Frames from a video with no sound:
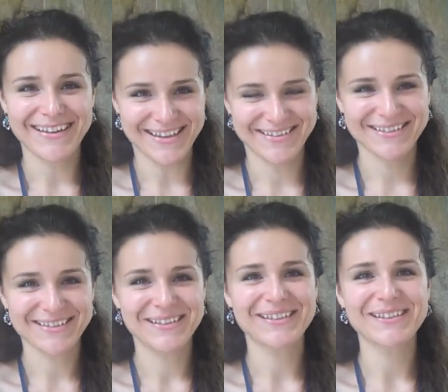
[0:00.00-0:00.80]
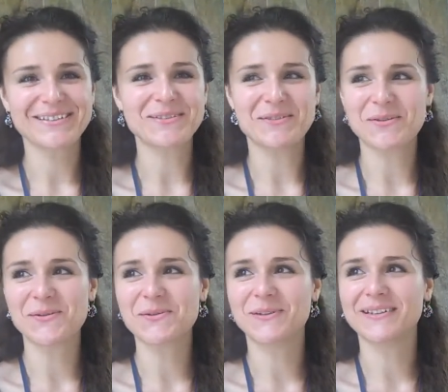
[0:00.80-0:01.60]
Yes.
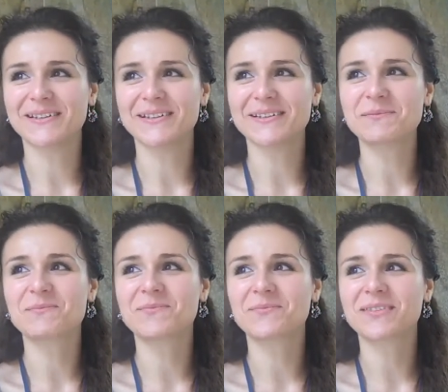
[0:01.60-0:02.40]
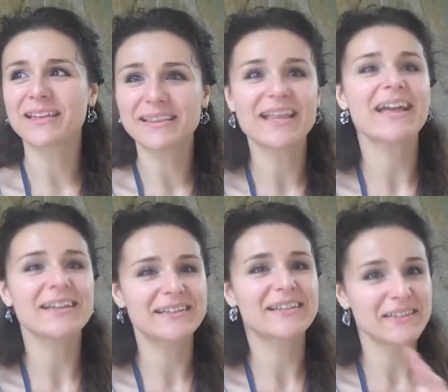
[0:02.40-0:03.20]
So uh, and
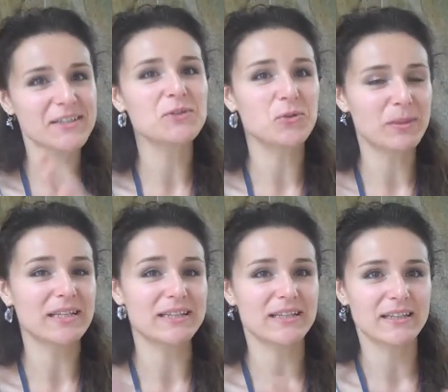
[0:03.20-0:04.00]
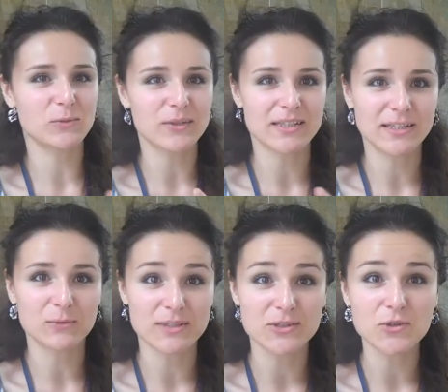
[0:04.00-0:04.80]
then it continued because it was
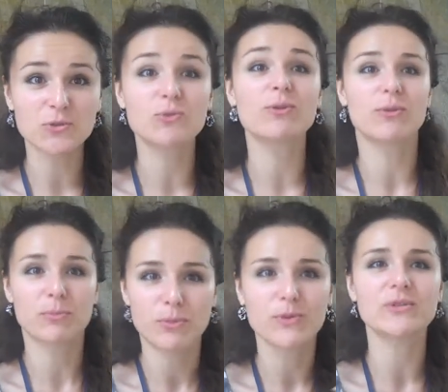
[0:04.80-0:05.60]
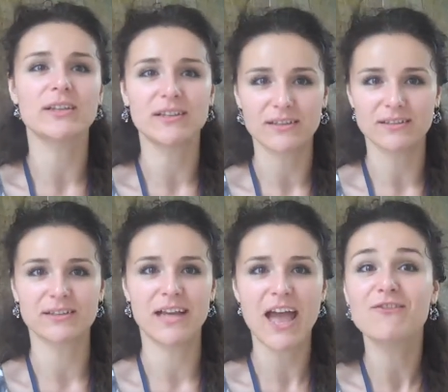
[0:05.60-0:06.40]
it was new. We were promoting it
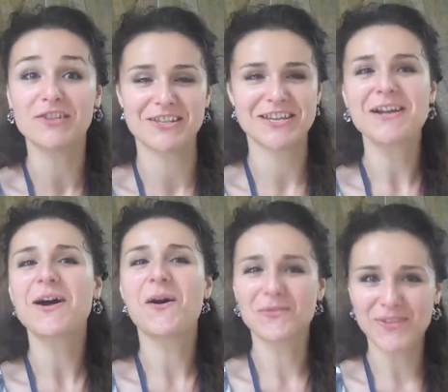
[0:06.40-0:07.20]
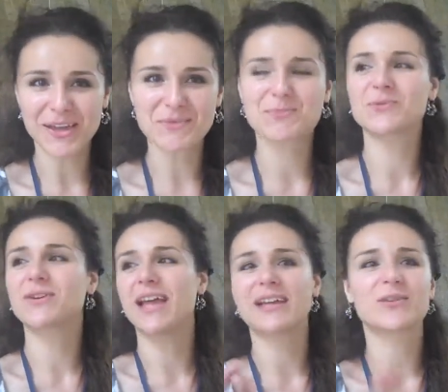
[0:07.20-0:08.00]
uh, heavily on
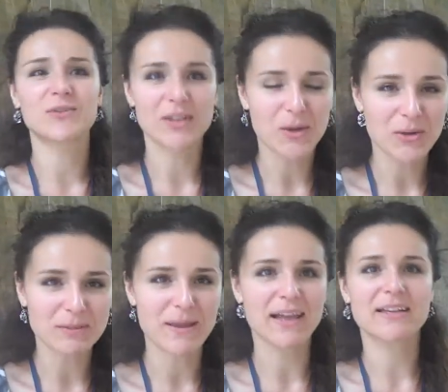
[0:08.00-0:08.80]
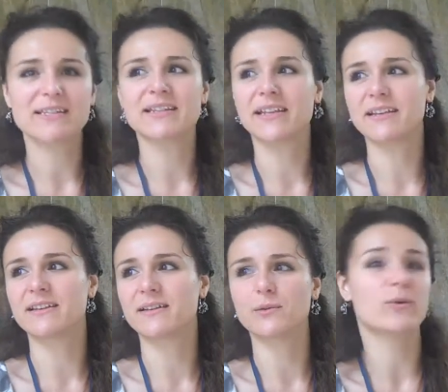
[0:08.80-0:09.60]
Facebook and on local magazine
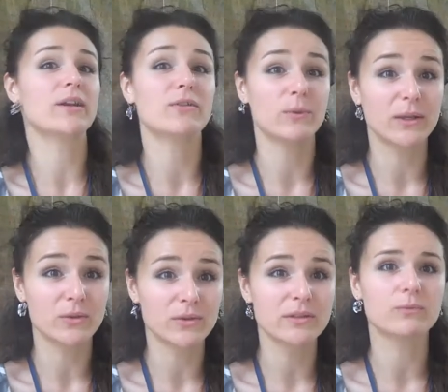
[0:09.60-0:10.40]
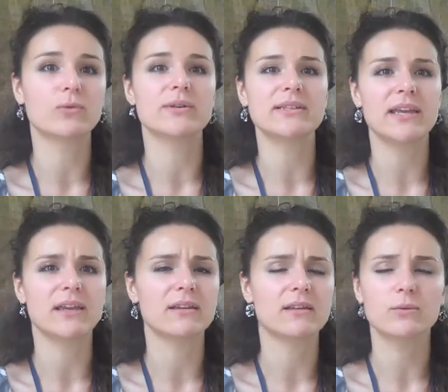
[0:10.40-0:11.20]
and uh, whatever we could. And we were
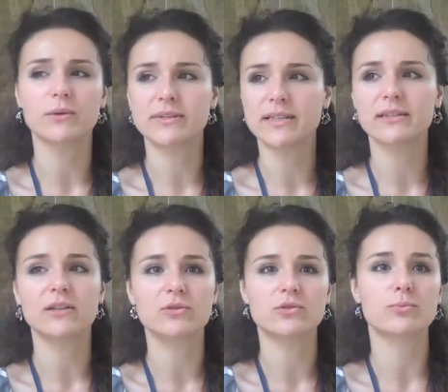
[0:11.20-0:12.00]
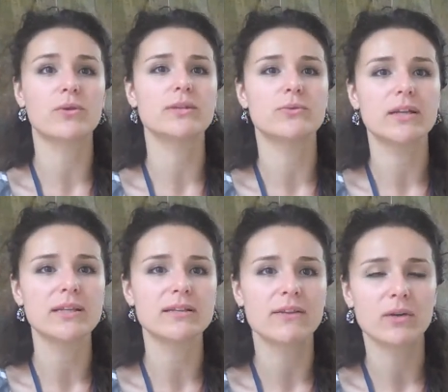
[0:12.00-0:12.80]
saying we were sending also press
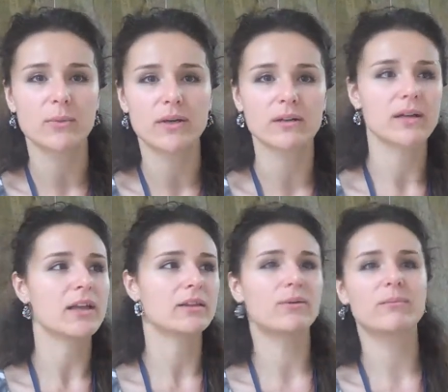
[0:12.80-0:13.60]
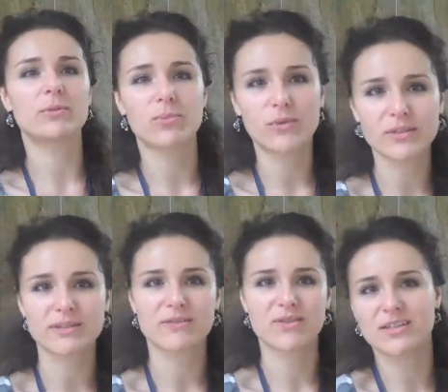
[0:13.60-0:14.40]
release everywhere. The web
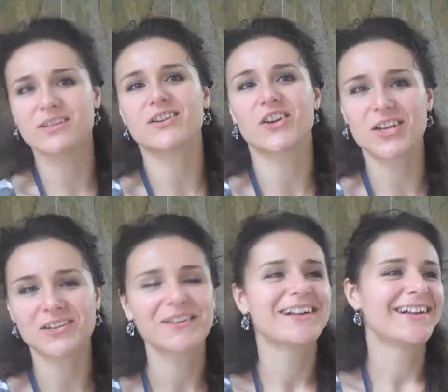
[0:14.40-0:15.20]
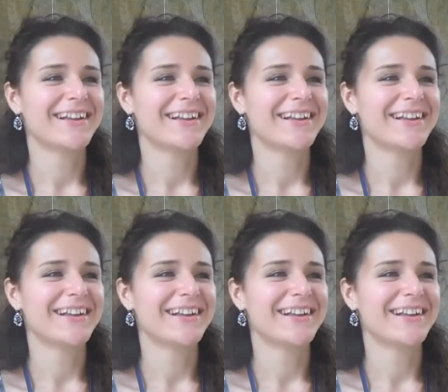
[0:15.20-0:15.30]
reporters that we see are here.